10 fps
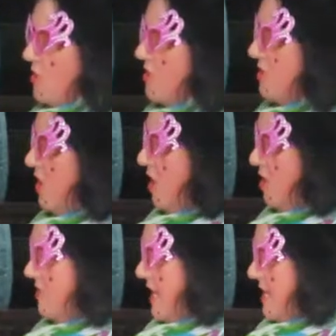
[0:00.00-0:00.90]
tortoise.
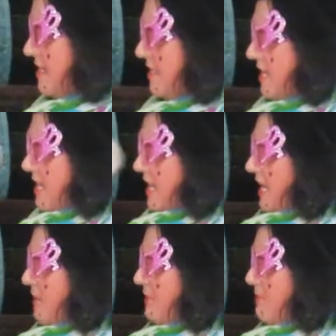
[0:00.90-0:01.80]
Oh dear,
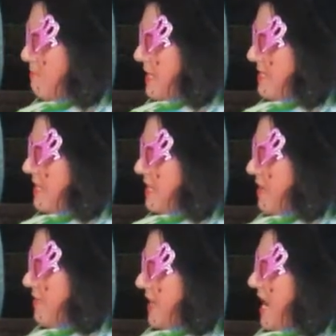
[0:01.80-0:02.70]
he was busy
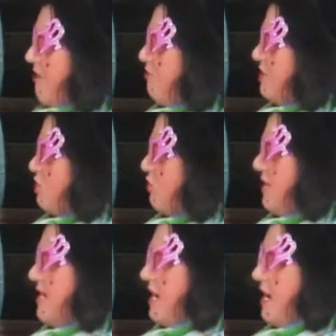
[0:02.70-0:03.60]
giving every
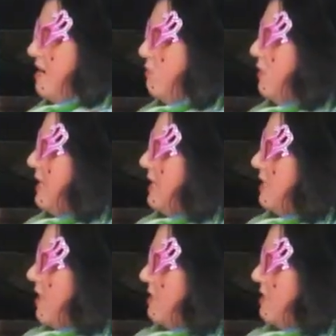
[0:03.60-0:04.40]
tree a hug. Well, he